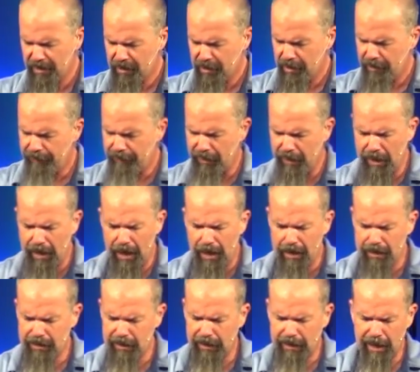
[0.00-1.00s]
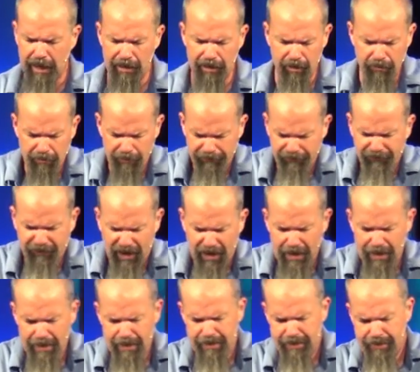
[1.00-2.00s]
That very honestly, God, they're
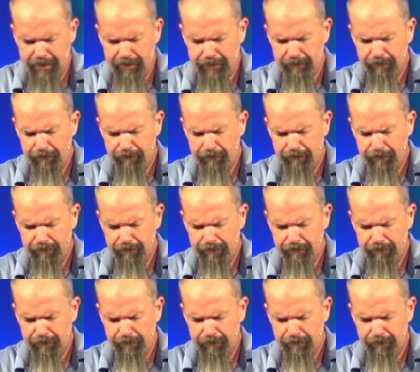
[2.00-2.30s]
defiant,